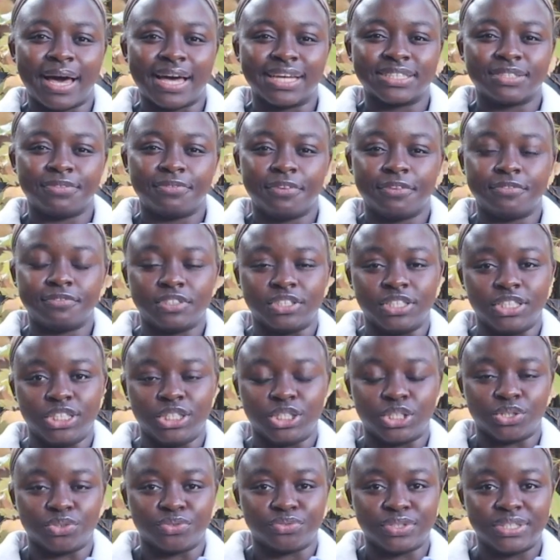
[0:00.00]
past
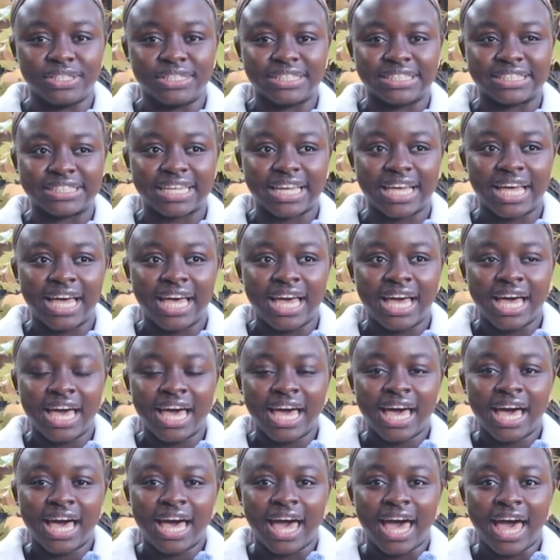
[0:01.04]
15 degrees
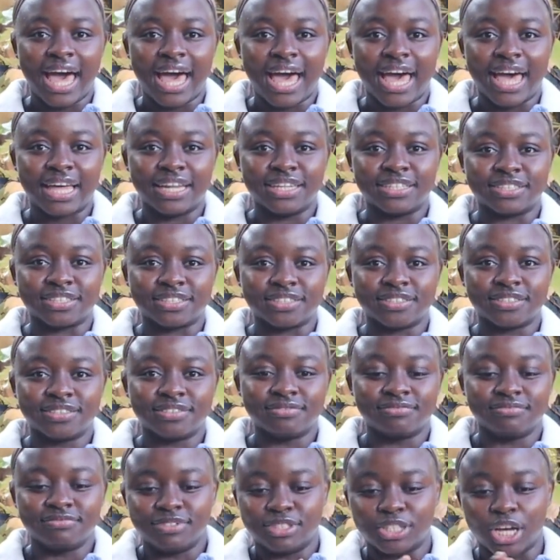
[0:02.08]
and
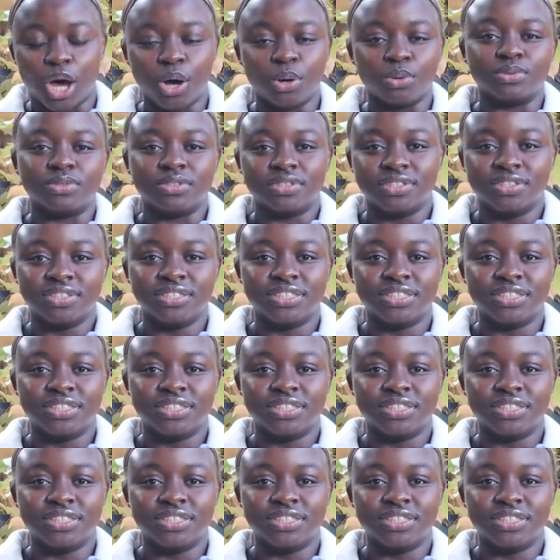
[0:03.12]
down.